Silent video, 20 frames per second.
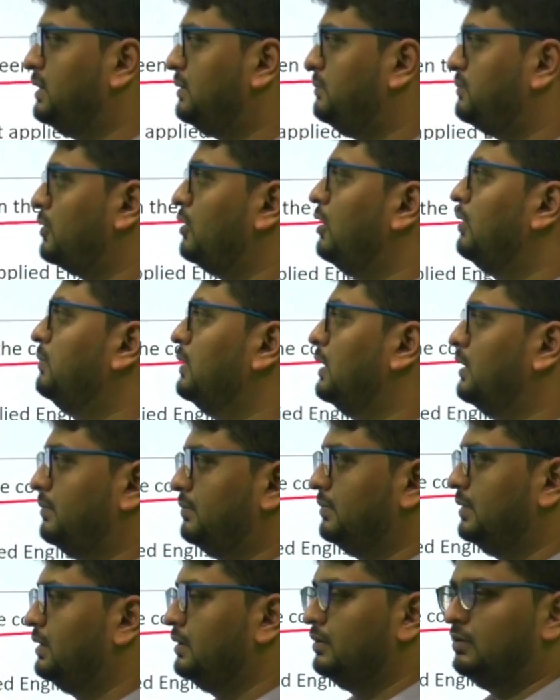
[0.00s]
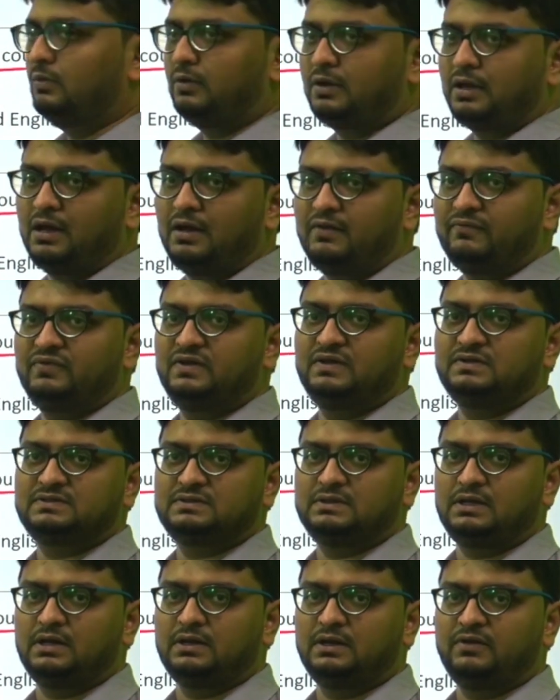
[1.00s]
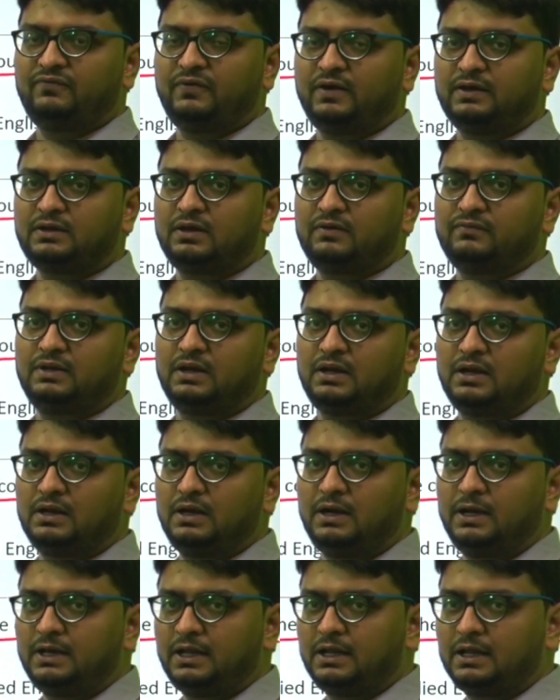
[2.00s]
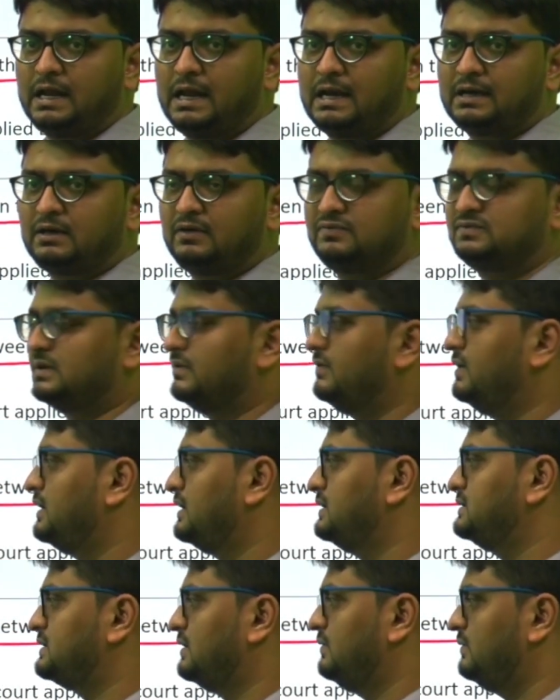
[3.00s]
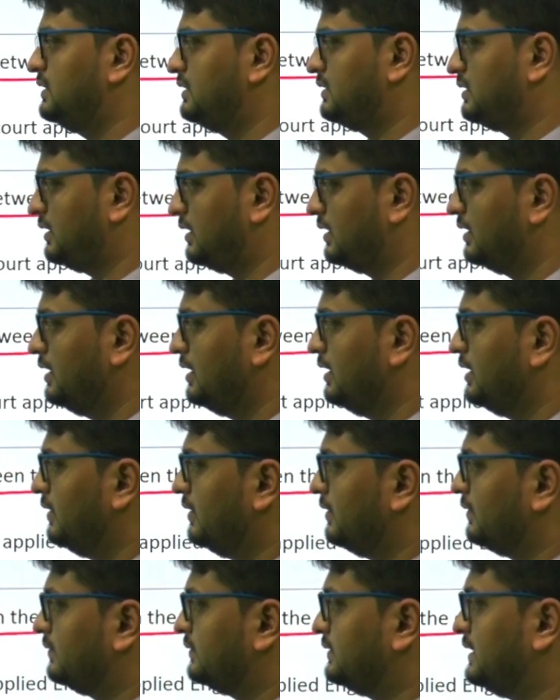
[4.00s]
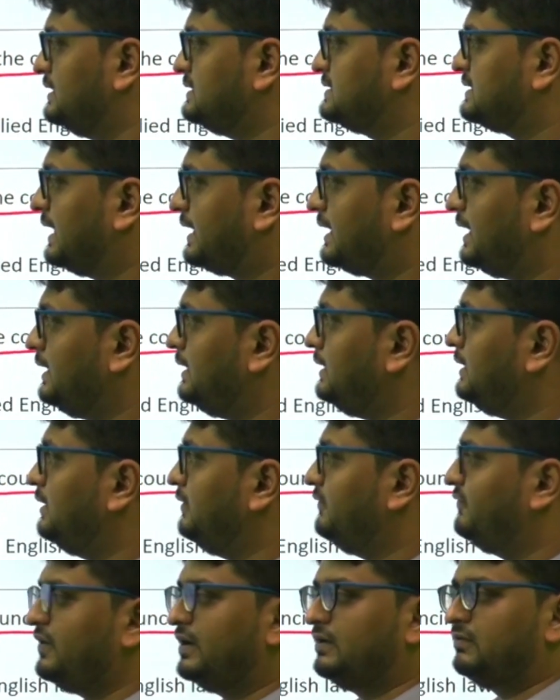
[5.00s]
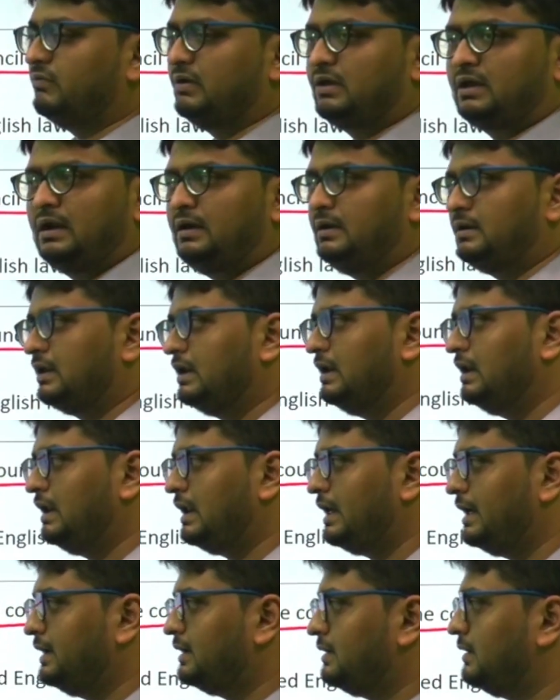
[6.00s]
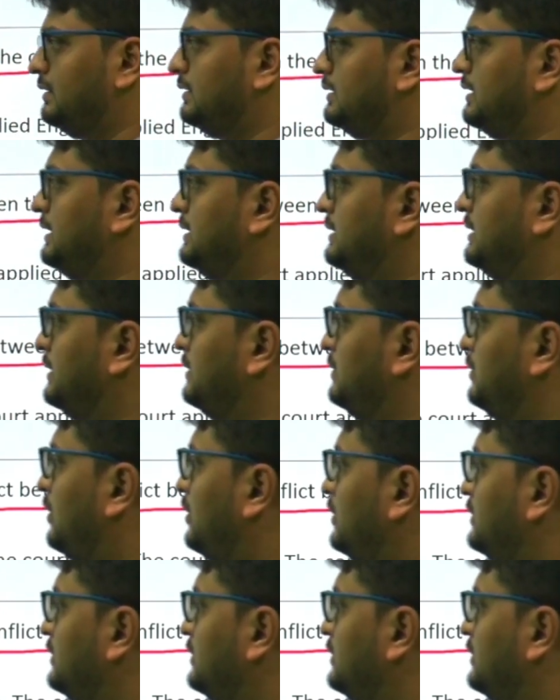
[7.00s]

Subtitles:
problem, okay, of this defect of the Regulating Act of 1773. Then second defect we can tell, like did not